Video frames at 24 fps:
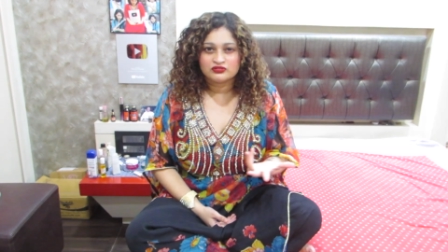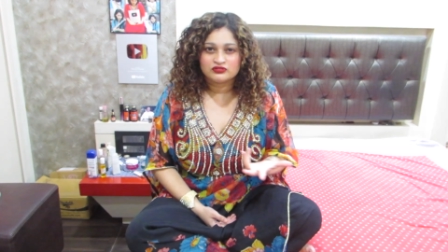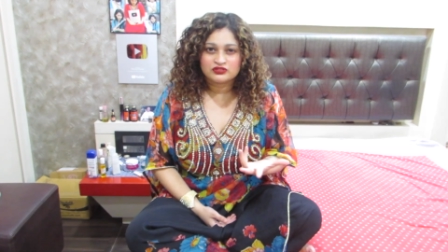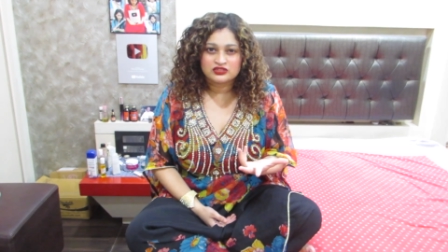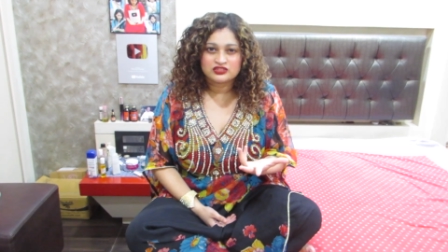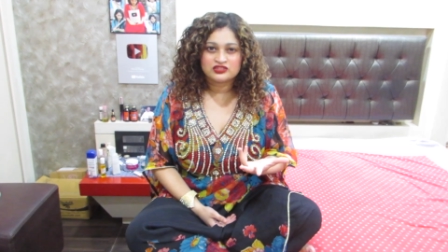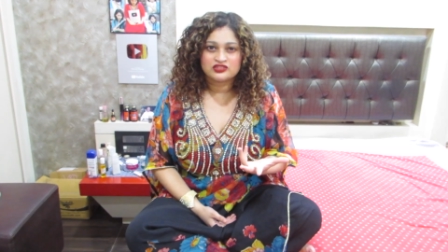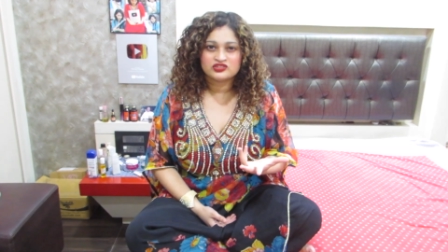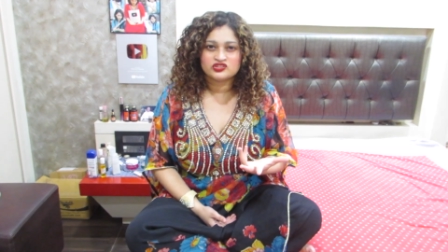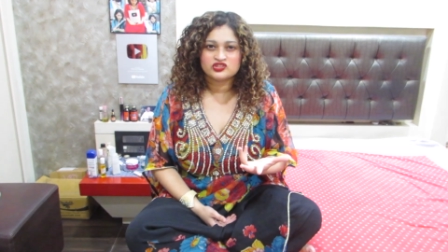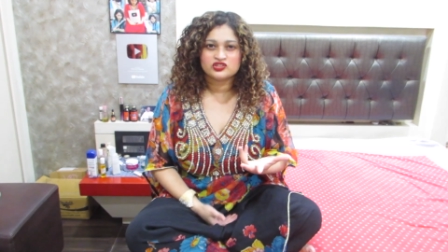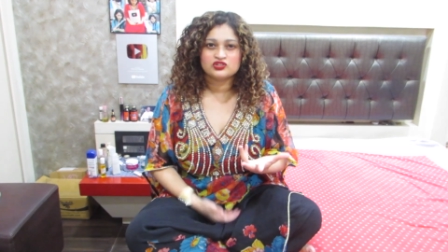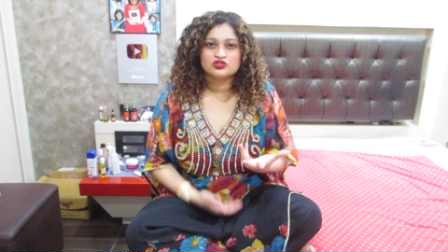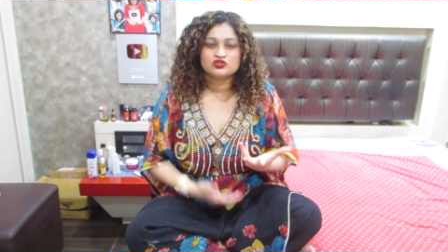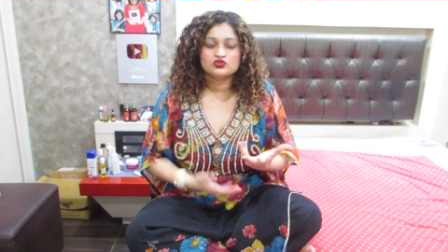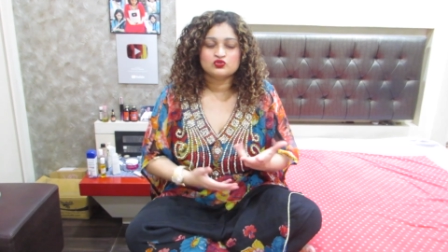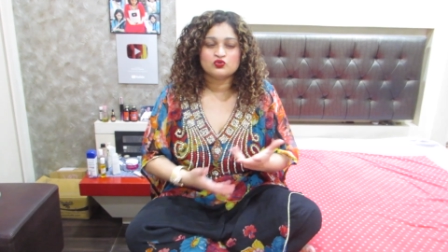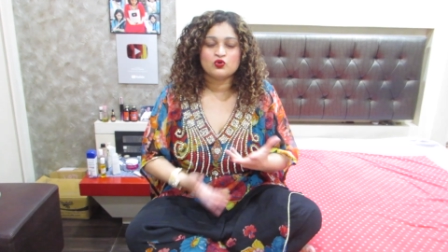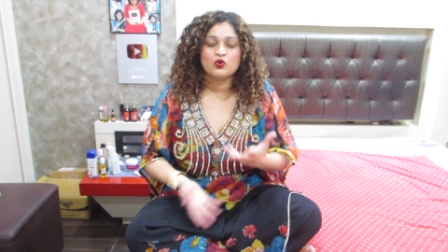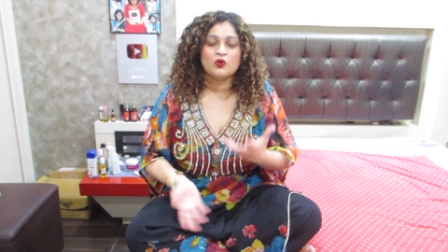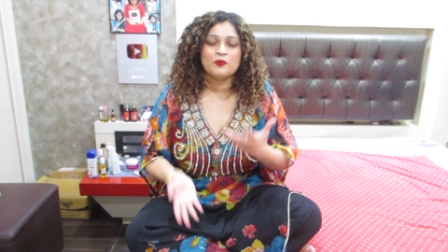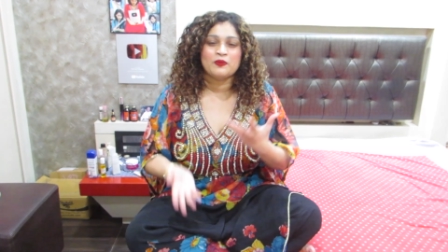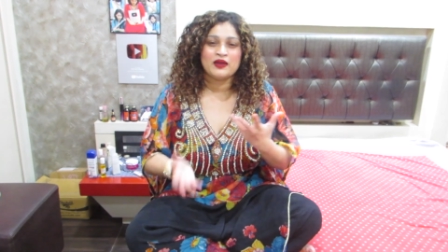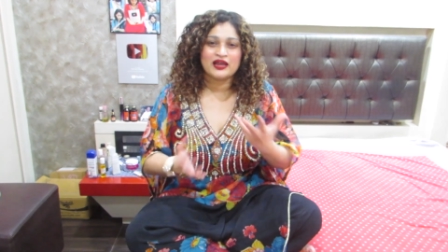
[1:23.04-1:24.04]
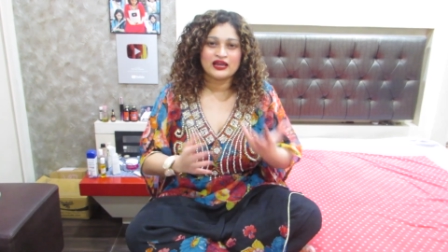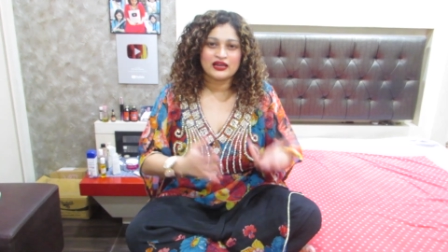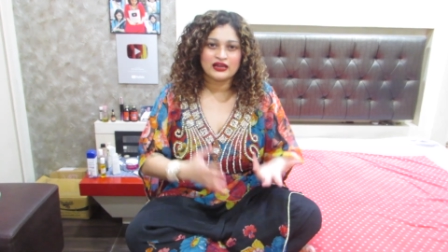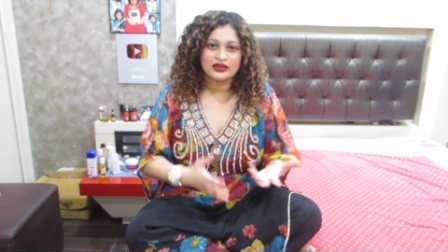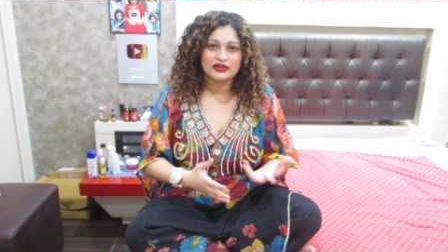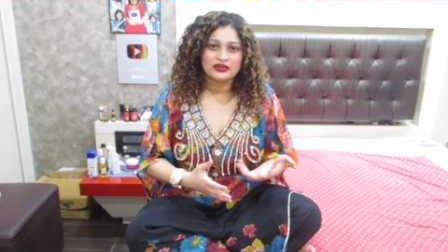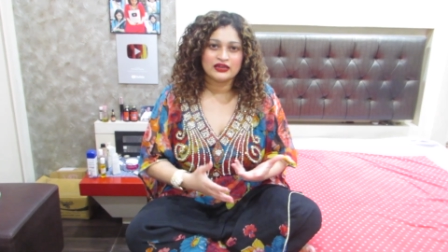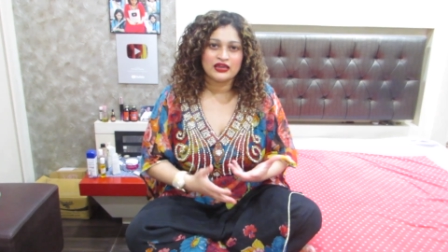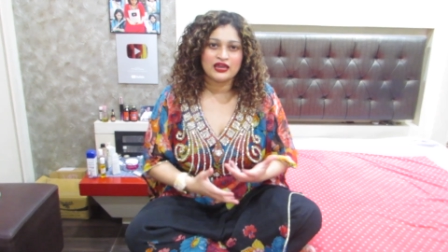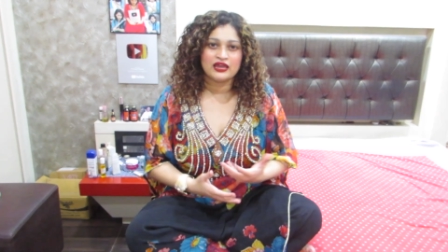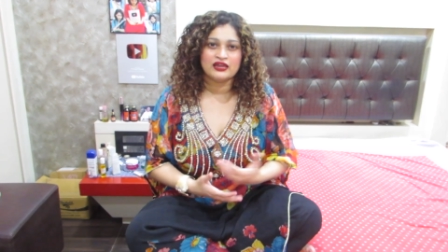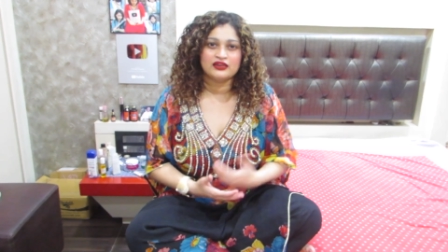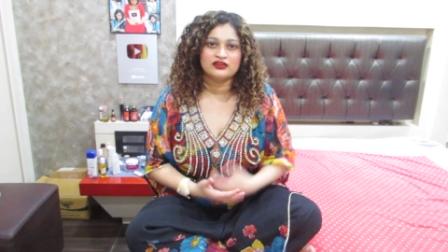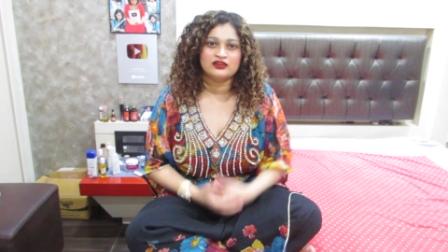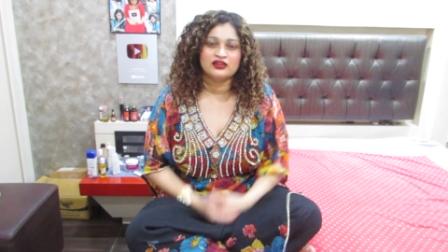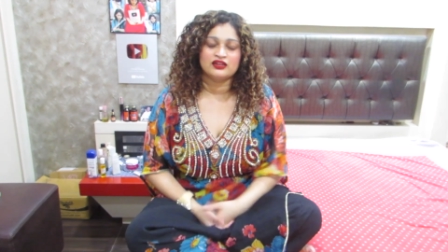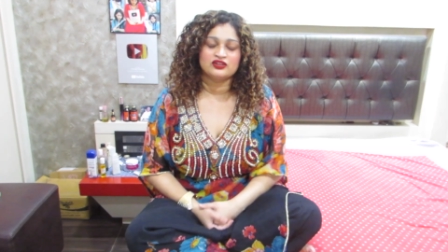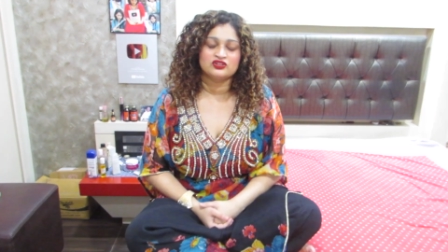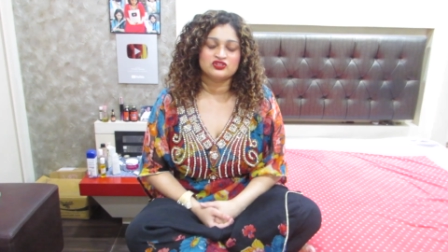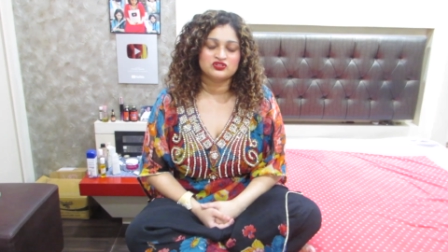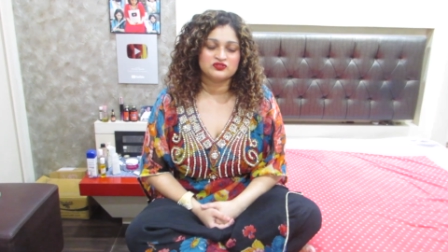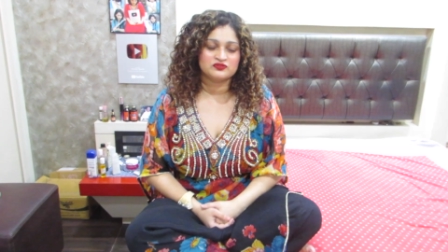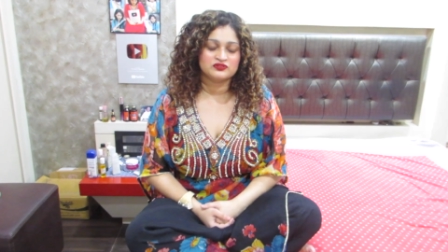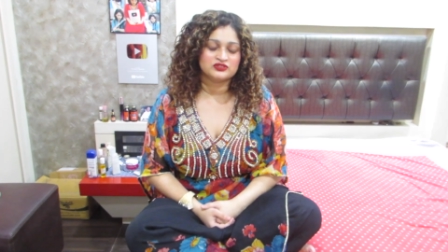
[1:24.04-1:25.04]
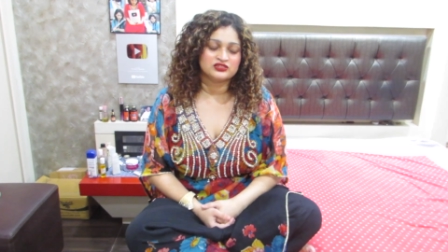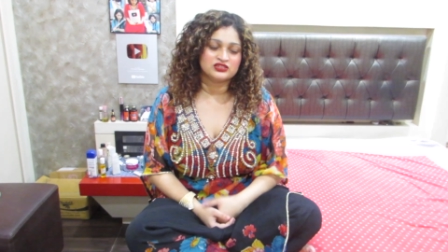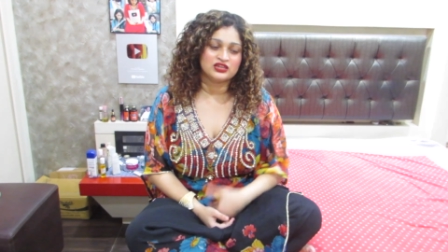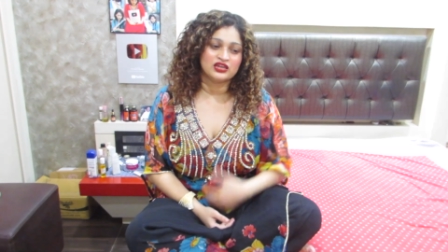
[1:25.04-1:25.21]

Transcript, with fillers: decision to go back again and she was